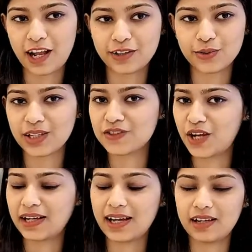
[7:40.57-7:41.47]
and you can
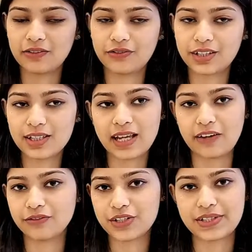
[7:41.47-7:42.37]
check
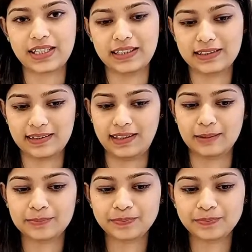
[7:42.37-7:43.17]
every single thing.